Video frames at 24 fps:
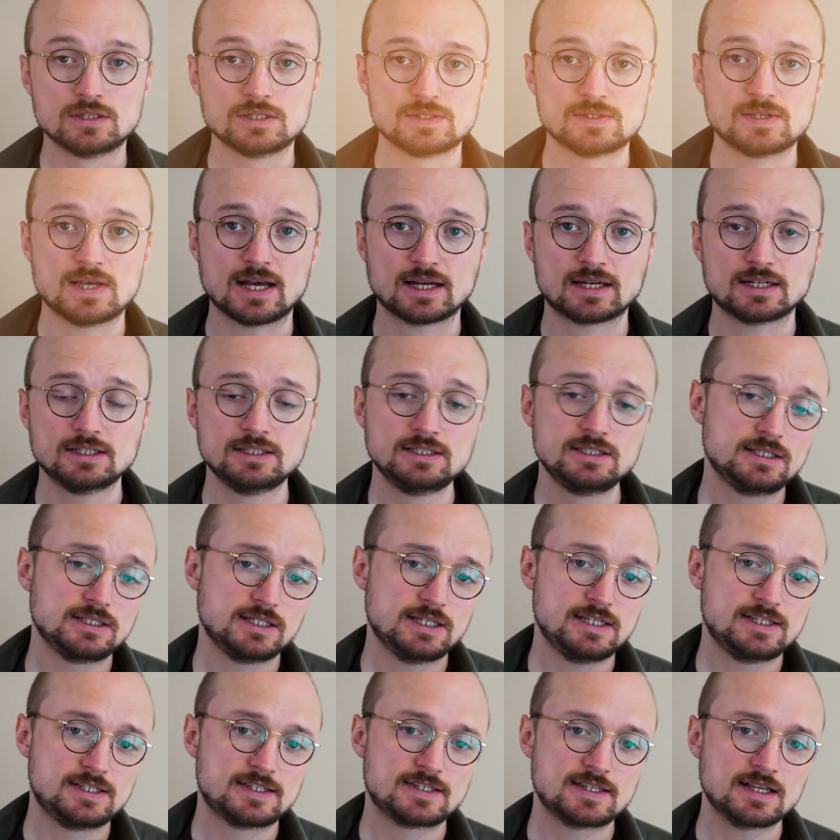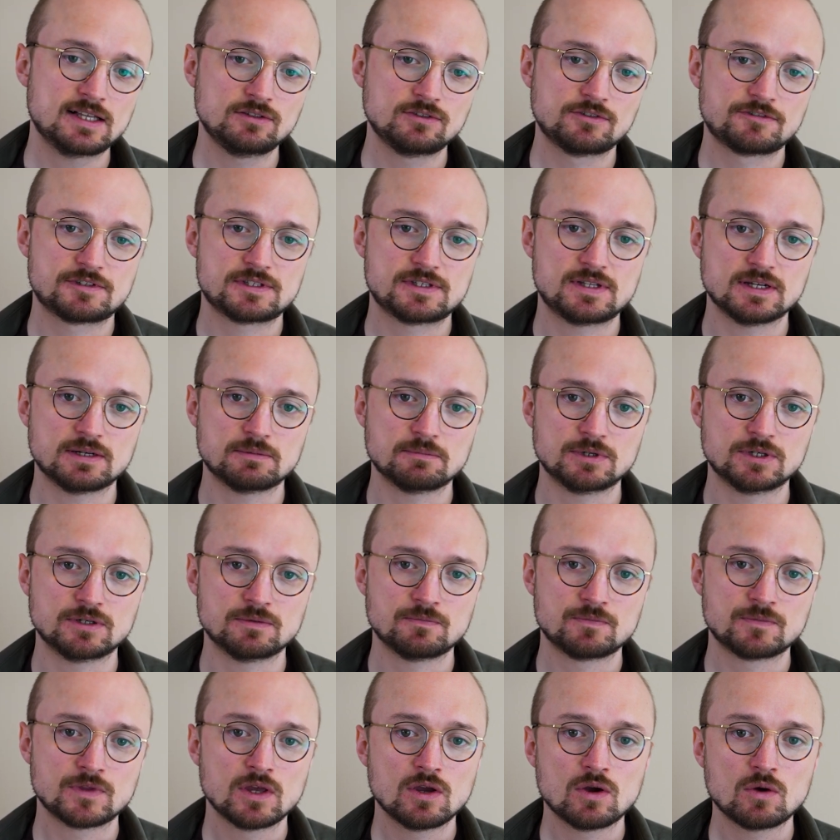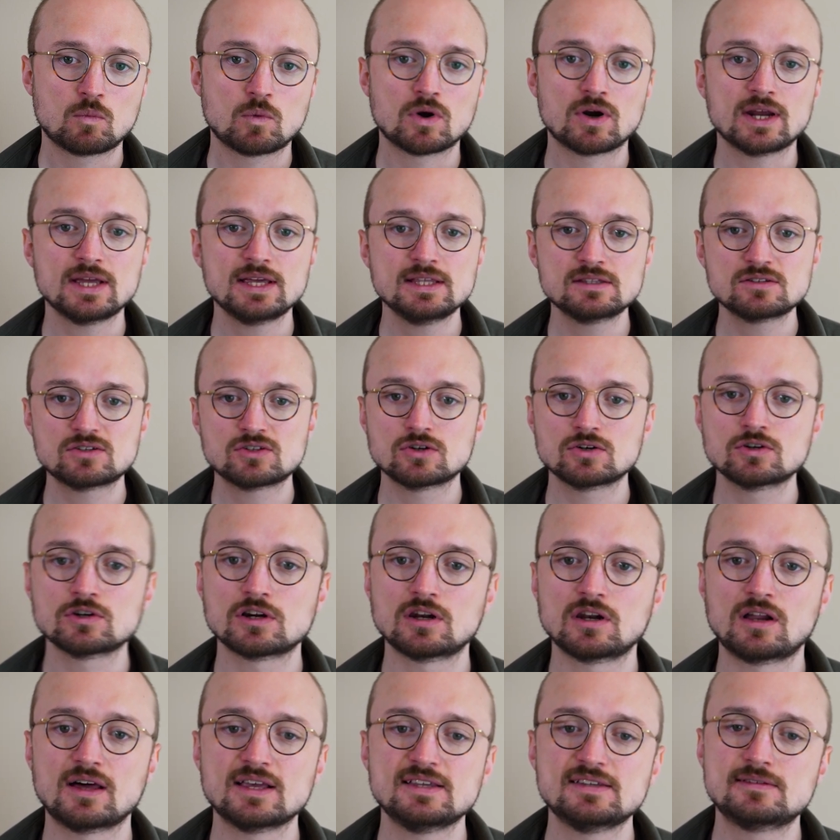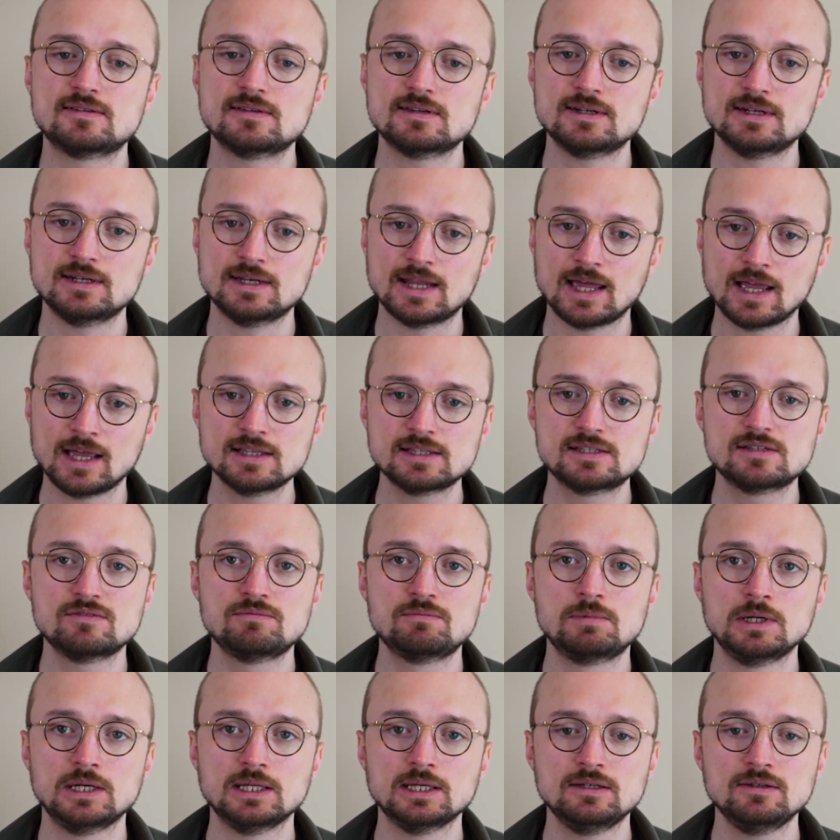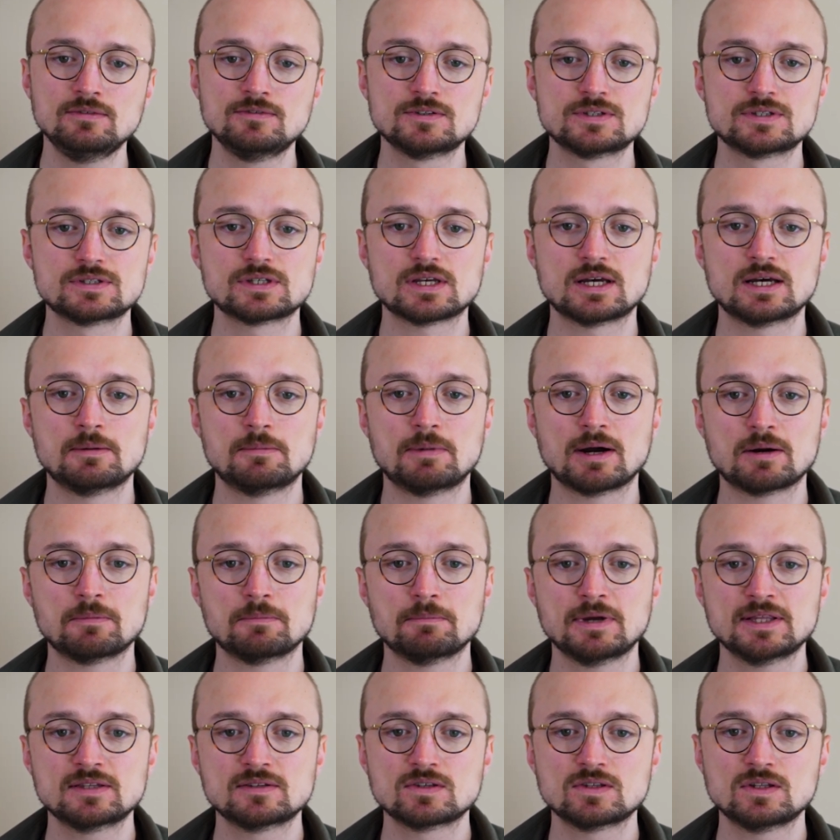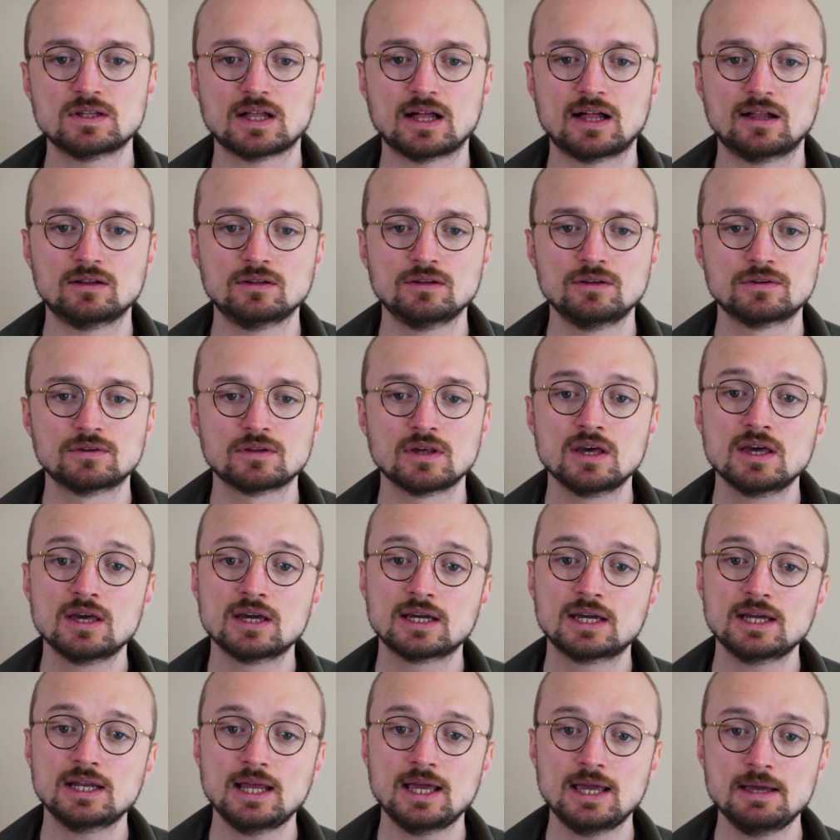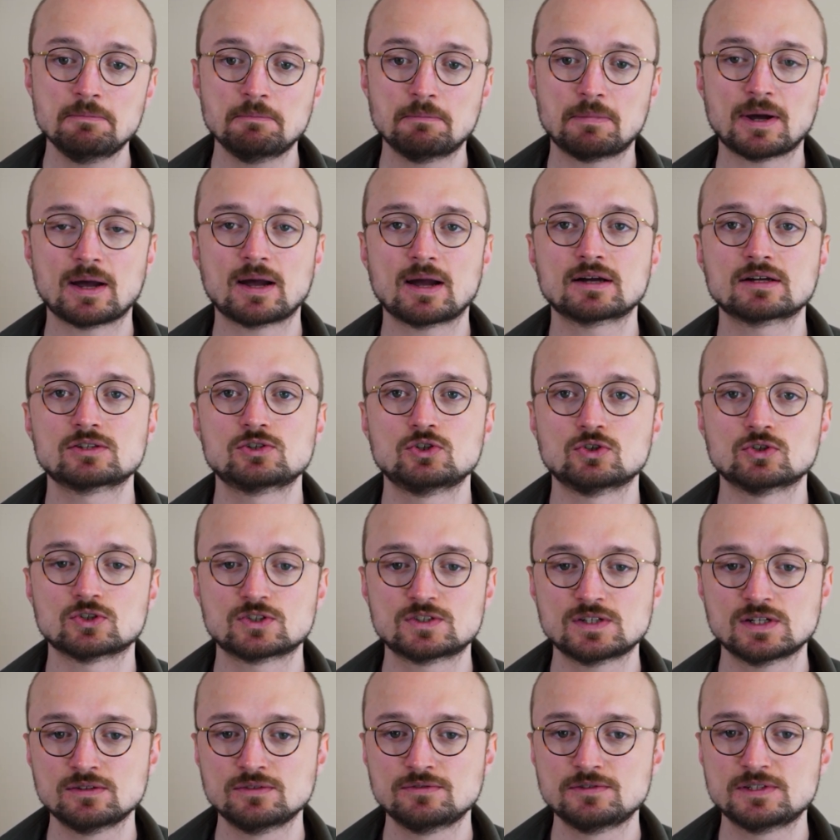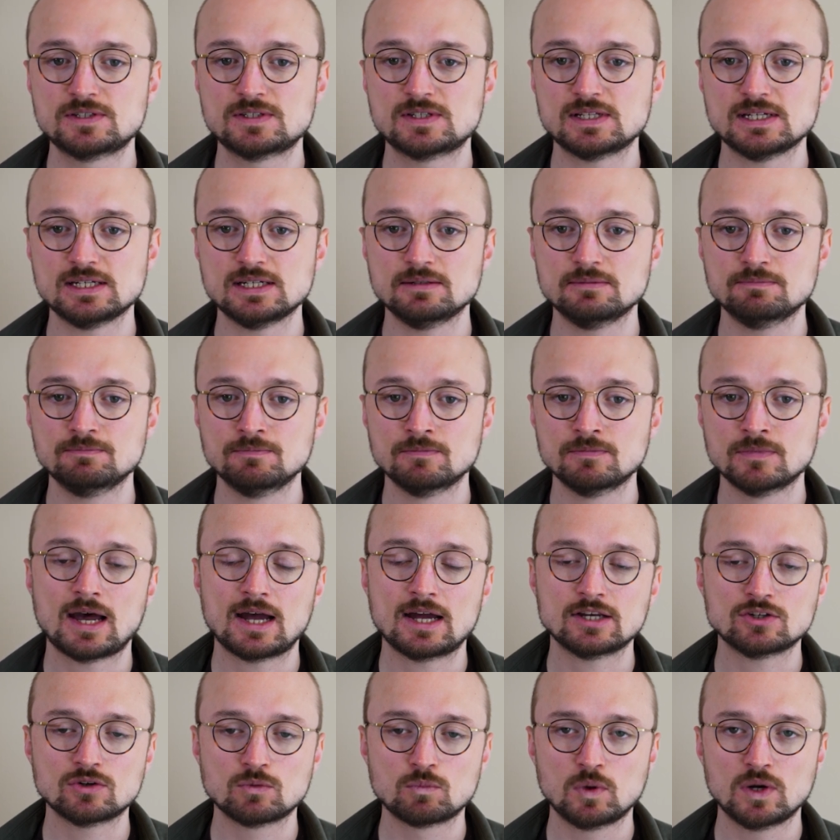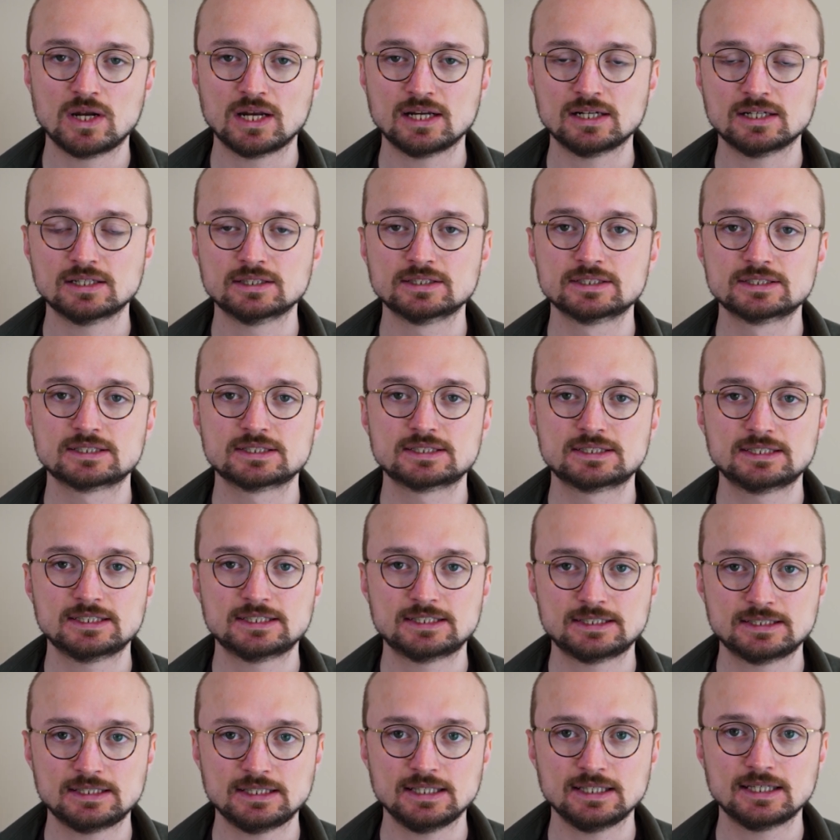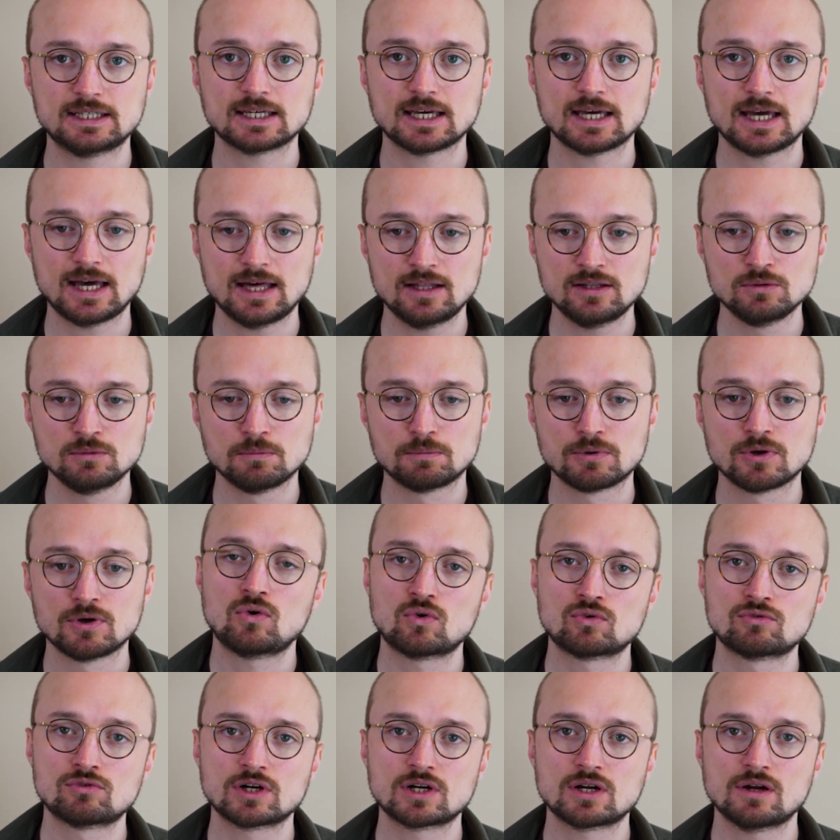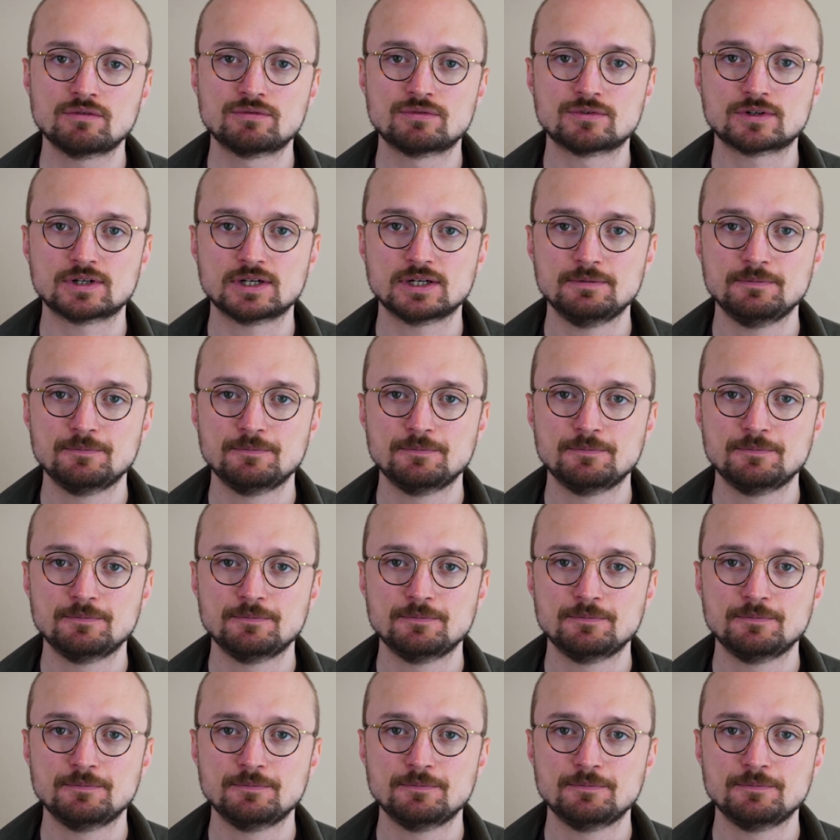second is self-stigma, where internalized negative beliefs about mental health can impact your self-esteem and your willingness to seek help or recovery.